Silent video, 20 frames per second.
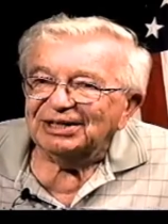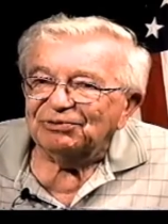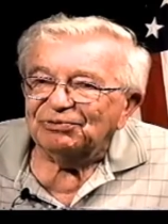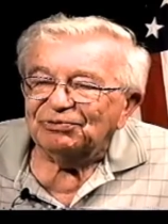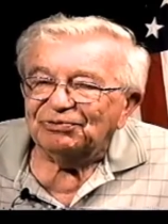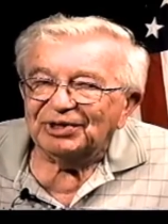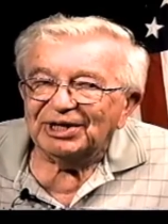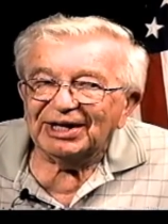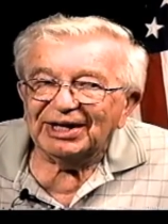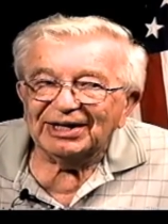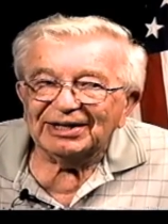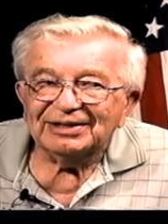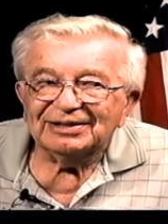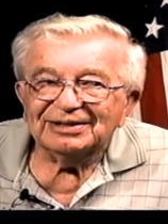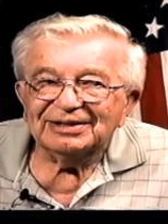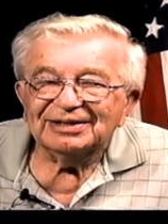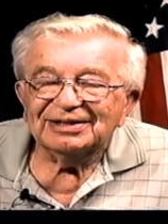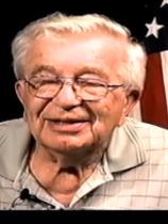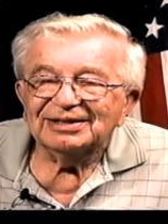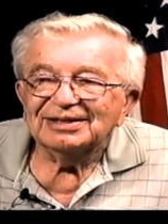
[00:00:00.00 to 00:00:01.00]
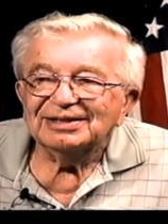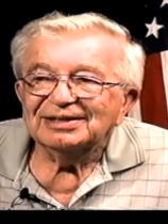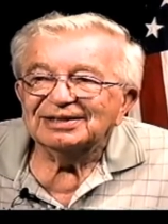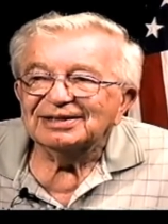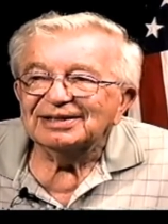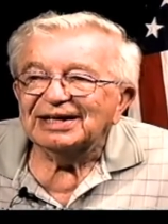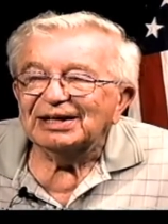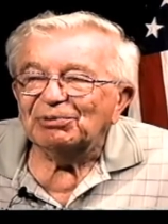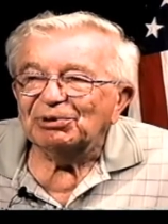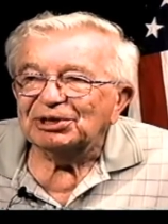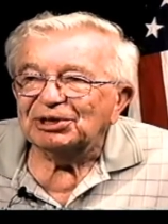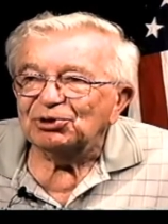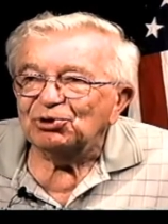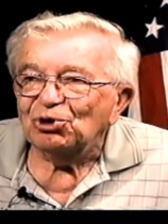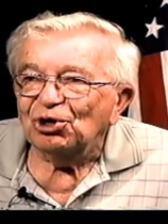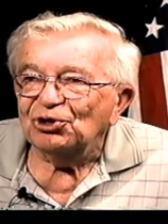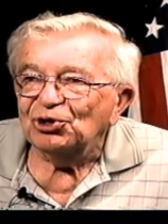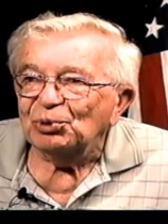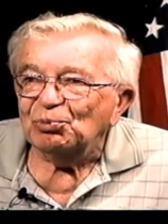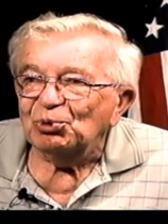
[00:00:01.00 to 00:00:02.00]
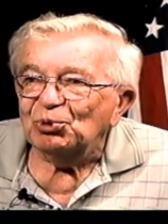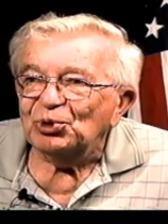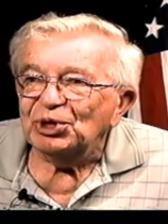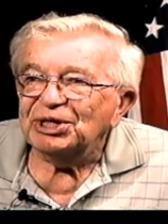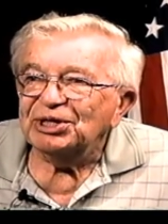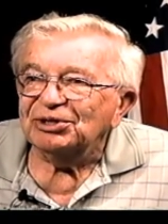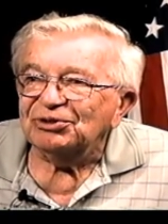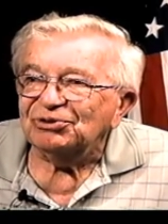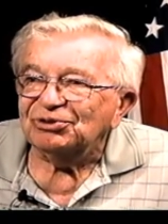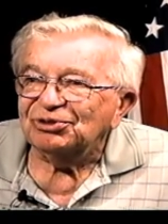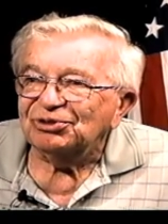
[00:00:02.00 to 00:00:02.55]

fact, I wanted to join the Marines.